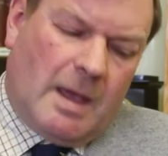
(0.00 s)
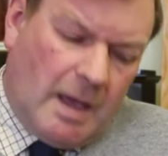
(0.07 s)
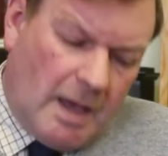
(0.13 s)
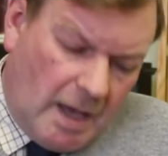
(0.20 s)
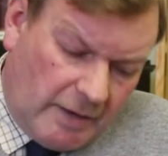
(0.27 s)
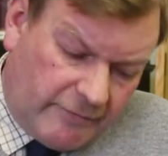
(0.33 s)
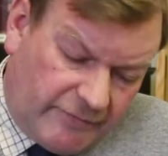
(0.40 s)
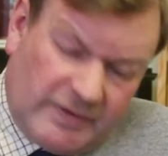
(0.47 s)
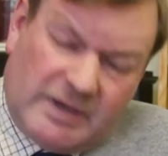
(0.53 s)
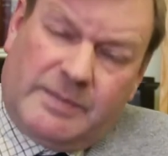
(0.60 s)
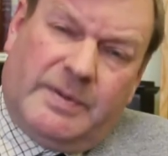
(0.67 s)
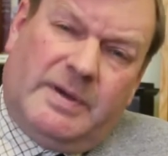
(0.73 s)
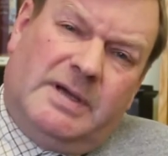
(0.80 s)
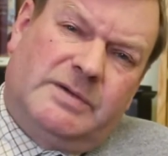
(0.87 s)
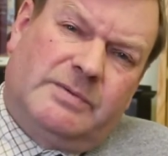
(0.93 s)
And
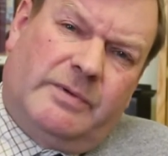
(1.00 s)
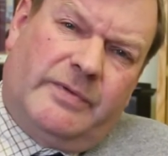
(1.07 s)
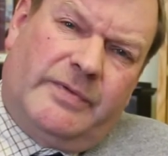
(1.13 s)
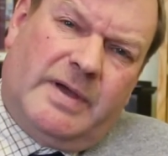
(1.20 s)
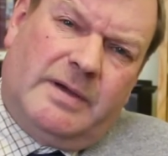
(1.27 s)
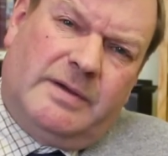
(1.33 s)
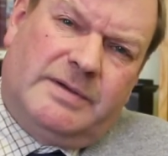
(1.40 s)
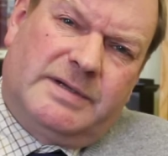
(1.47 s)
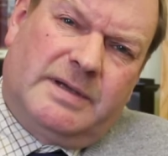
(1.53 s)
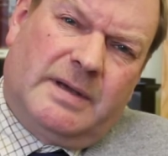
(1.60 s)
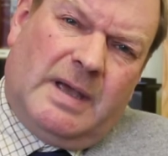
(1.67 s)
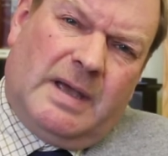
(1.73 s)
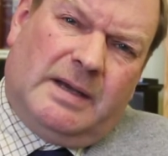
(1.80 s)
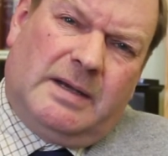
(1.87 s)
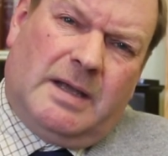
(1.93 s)
Phillippe is one of those.
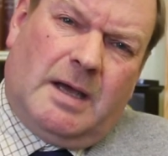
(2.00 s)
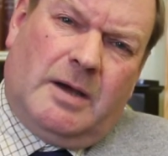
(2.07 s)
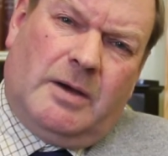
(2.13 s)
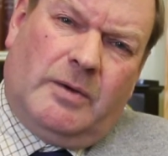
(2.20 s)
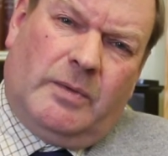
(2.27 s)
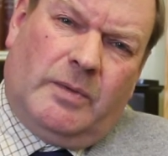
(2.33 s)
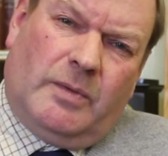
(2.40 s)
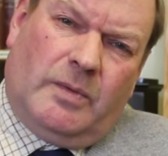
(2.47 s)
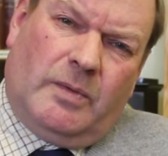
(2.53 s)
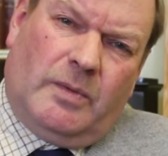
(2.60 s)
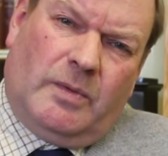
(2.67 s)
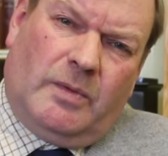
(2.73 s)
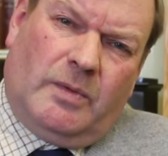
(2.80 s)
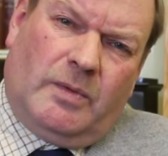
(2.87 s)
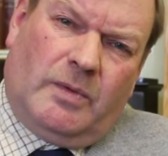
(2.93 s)
Now,
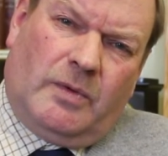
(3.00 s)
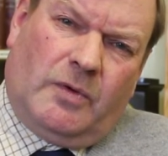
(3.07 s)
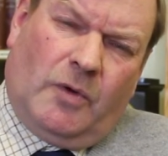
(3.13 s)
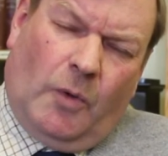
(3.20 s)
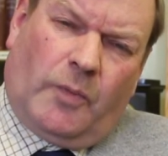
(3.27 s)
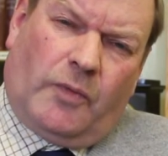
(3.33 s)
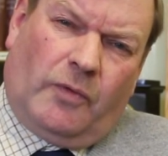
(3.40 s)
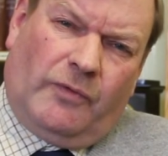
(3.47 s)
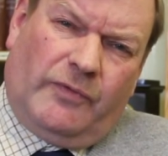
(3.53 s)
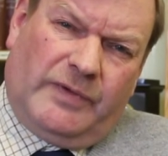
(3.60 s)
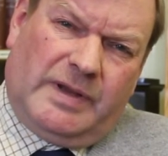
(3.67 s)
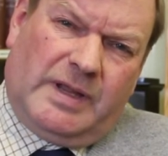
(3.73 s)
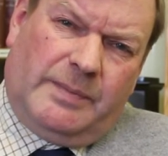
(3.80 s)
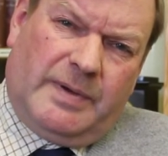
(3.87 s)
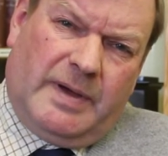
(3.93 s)
Corporal
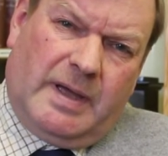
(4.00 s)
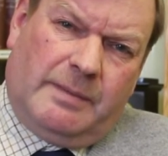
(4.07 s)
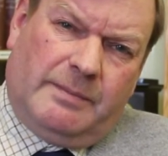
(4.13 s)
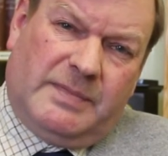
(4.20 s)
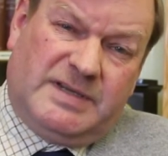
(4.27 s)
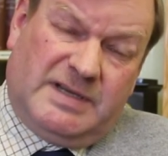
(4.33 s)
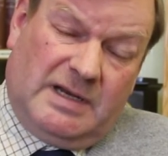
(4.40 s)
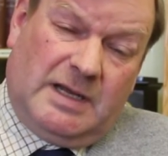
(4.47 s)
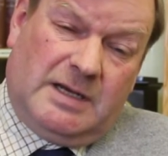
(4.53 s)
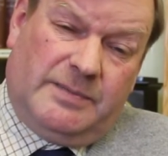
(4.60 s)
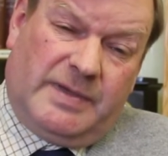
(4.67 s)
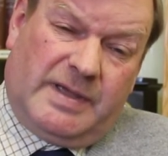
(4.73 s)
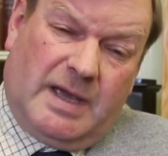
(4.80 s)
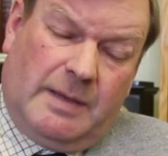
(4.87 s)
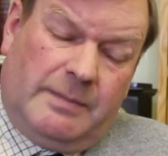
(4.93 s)
Phillippe, as he later
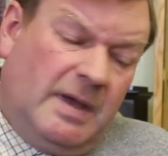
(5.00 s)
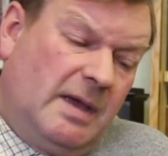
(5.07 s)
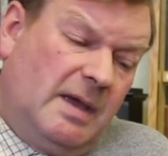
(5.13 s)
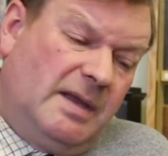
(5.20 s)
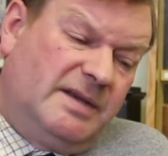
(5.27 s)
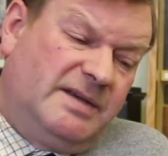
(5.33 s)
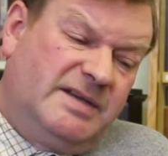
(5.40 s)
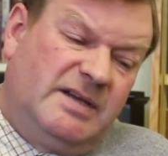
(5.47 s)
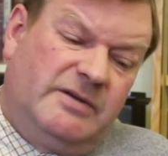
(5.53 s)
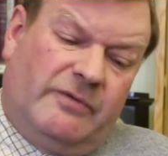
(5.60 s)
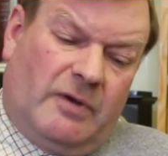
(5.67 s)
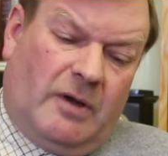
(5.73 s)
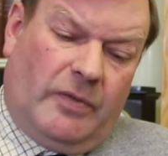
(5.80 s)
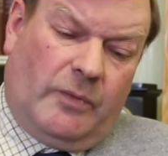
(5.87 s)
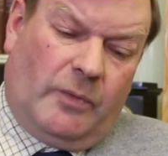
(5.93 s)
became, did
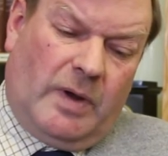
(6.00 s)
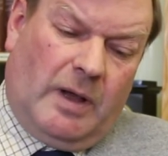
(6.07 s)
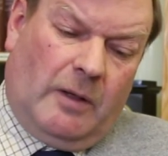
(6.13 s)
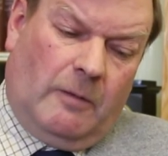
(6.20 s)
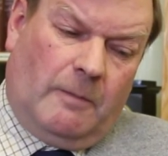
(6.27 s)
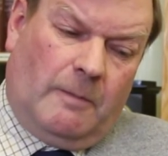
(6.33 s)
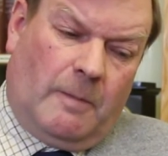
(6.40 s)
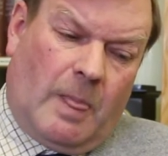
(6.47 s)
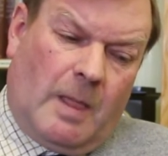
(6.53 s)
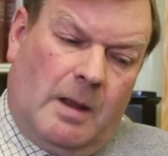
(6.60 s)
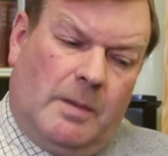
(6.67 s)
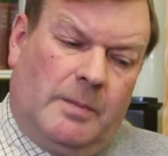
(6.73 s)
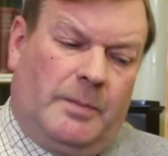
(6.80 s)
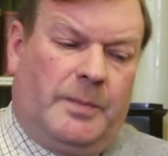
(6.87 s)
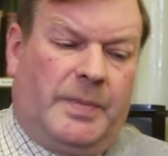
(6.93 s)
rather well
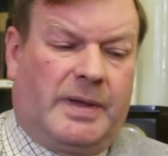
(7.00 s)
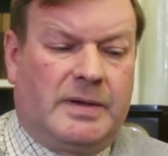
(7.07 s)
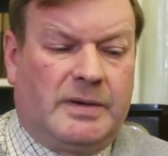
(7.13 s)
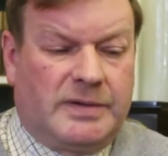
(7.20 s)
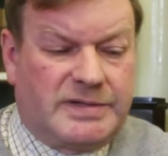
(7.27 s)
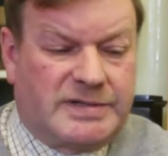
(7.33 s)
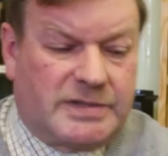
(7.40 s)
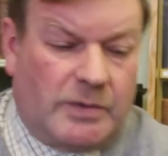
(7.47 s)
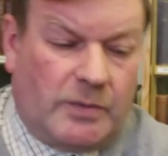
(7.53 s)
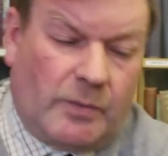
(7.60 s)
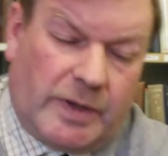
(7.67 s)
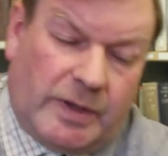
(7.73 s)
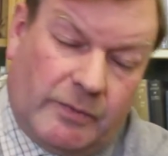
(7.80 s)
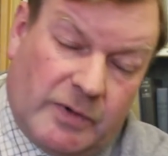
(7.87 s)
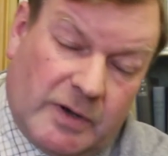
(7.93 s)
because
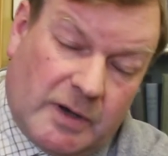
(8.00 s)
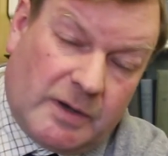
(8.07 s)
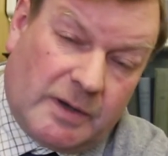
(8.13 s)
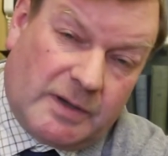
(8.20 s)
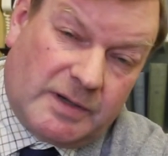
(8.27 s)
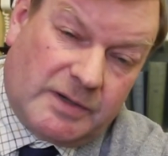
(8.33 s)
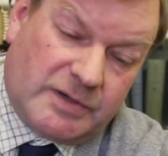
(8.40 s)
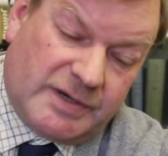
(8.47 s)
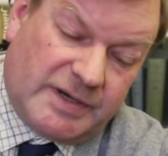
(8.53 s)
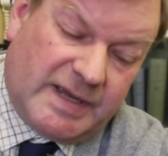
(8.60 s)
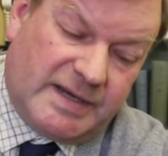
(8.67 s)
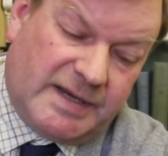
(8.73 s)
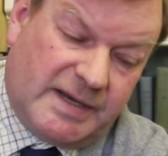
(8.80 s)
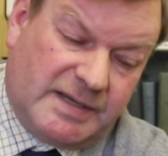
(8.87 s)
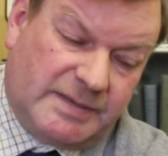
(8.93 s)
we were
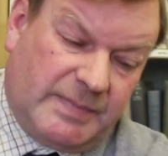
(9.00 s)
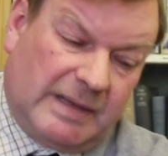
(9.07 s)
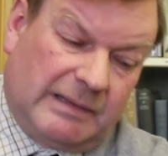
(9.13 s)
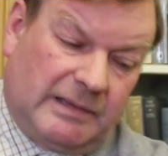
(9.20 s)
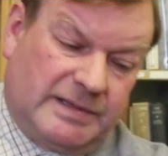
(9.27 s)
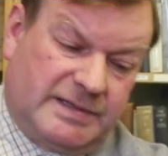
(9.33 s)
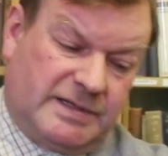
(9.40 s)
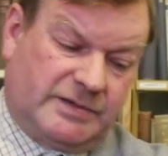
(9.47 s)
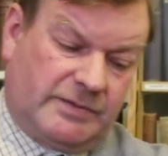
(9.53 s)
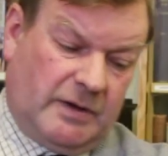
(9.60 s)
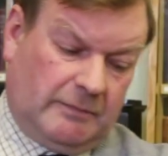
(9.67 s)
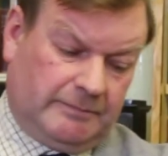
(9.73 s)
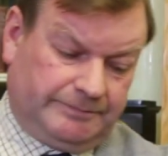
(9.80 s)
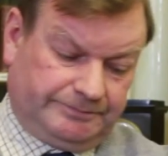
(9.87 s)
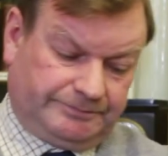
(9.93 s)
donating his medals as
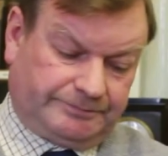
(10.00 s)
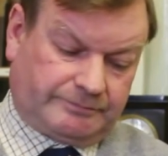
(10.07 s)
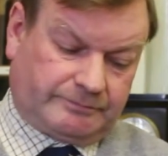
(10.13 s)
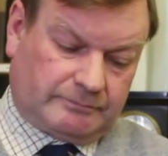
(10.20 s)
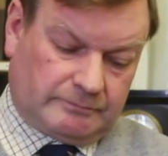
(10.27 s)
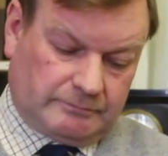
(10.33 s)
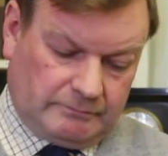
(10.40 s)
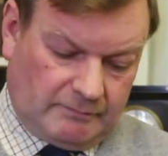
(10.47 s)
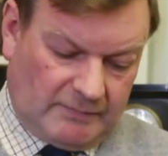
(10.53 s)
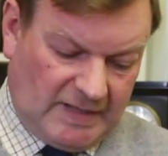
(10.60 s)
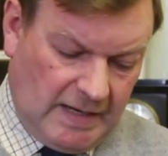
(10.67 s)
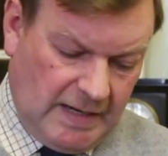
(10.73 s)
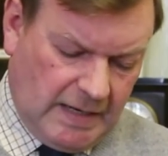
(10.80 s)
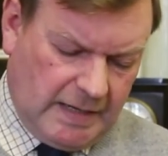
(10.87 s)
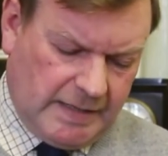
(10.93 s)
well.
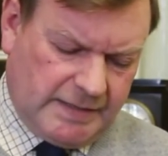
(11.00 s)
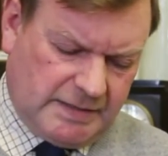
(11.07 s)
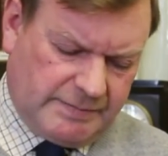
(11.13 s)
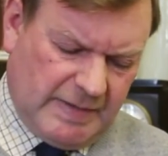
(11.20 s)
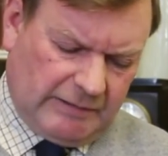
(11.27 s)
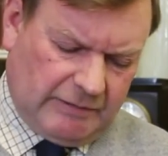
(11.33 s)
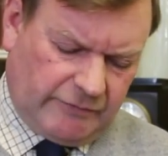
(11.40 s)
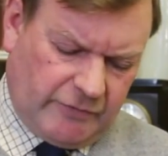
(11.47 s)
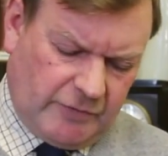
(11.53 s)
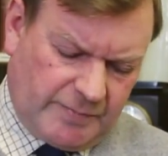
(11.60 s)
And his medal group